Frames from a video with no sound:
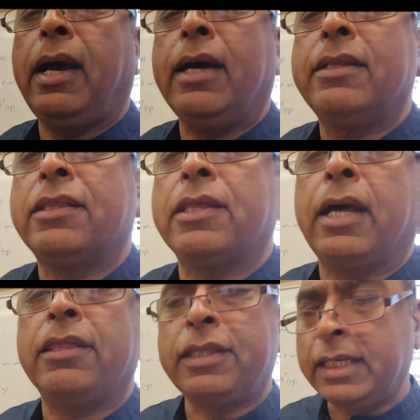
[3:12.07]
I
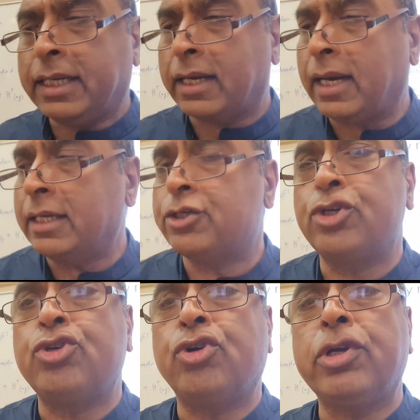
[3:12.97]
think I'd like to
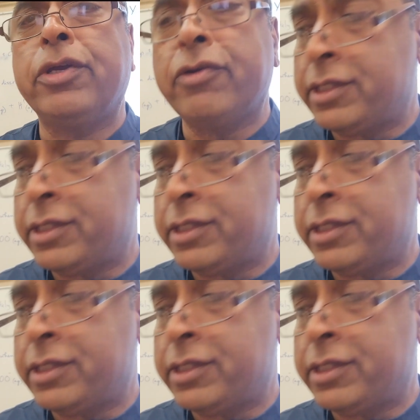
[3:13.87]
draw your